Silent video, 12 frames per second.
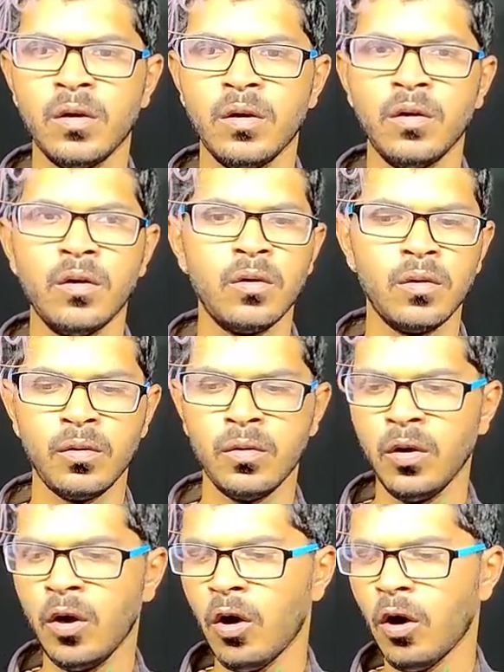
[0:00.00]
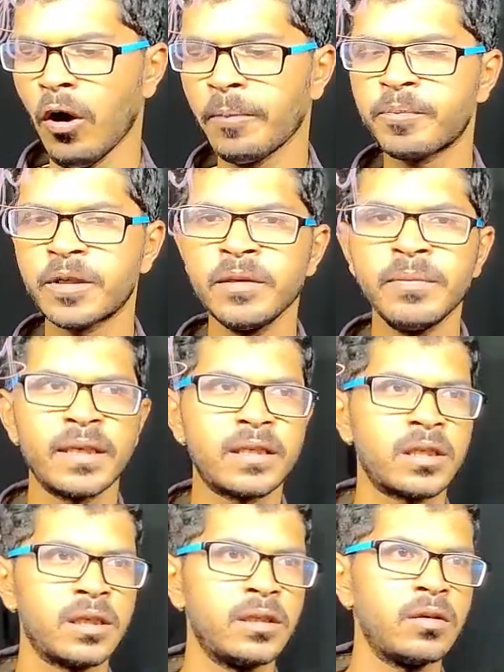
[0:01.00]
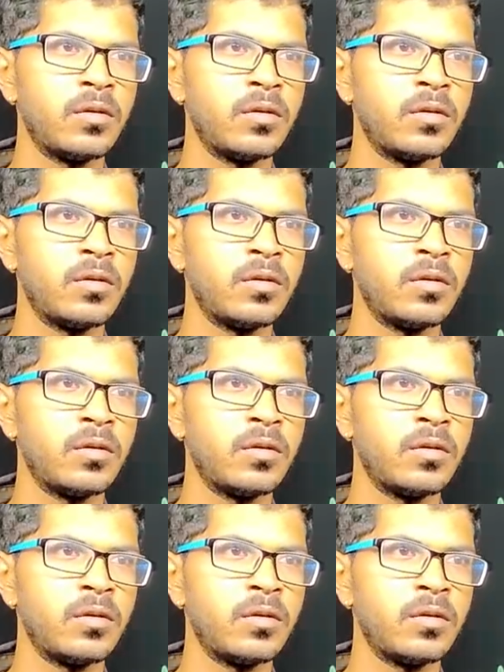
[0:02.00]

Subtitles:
Optometry.